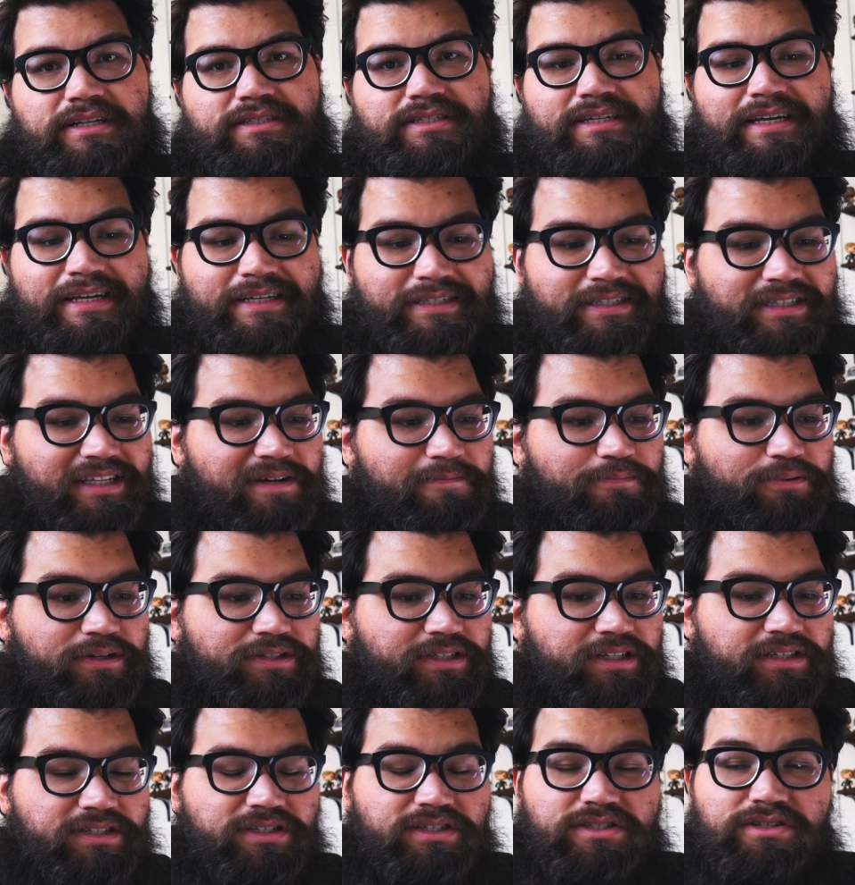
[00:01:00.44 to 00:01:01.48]
Tesla puts
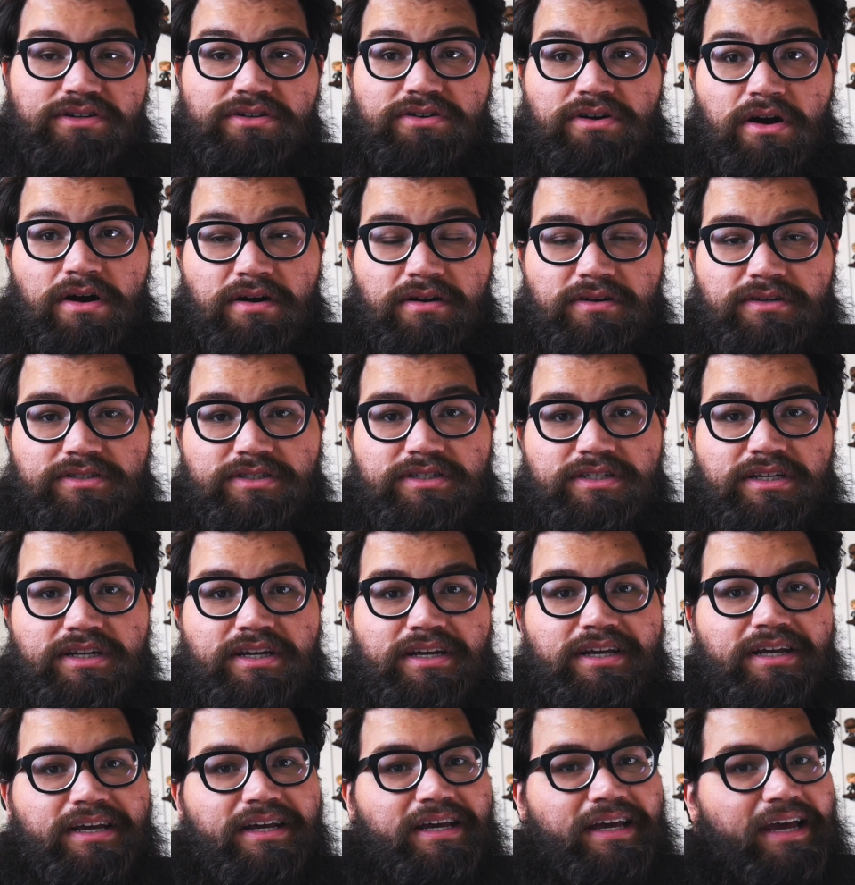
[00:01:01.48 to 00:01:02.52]
into their cars.
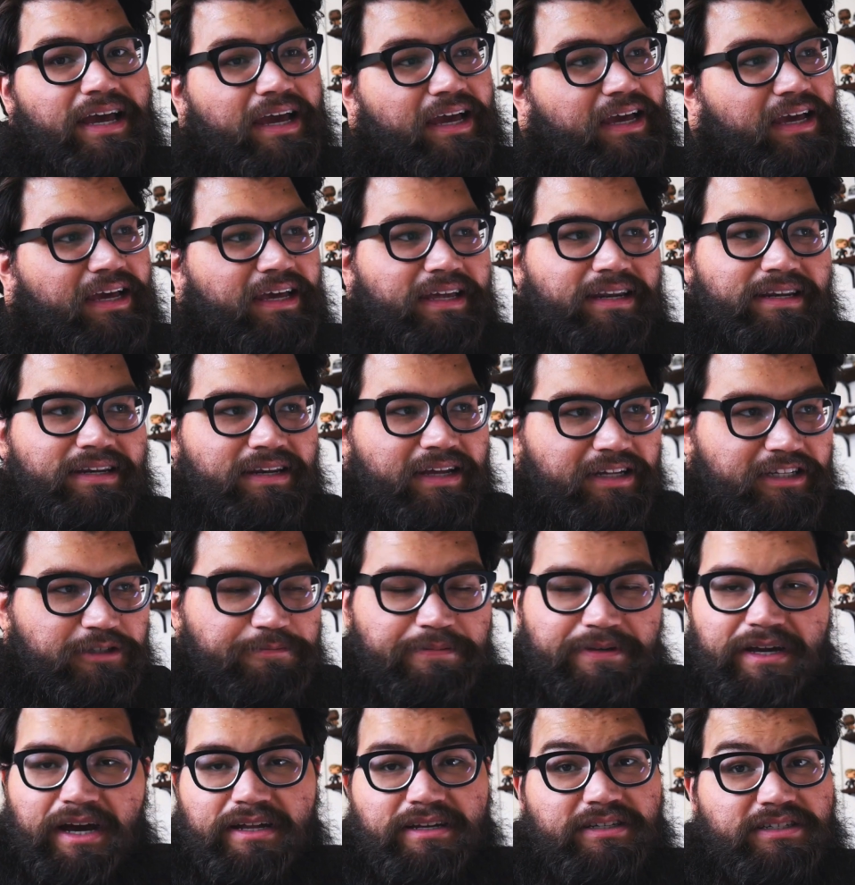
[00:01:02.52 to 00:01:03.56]
And let's
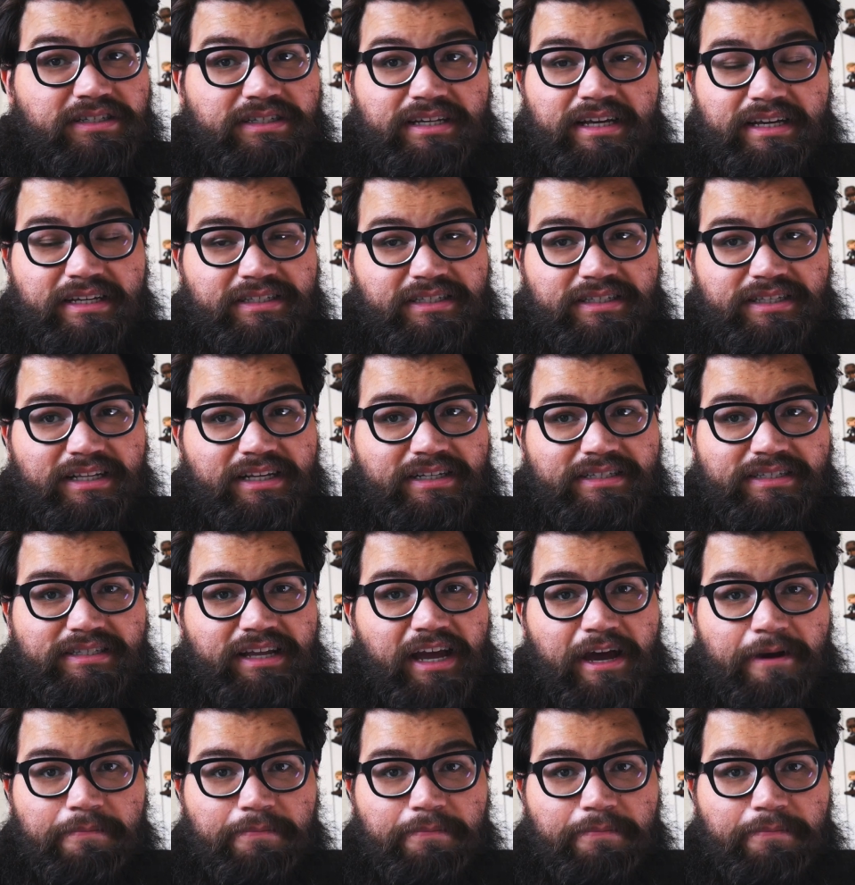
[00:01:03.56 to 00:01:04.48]
be honest, Tesla's not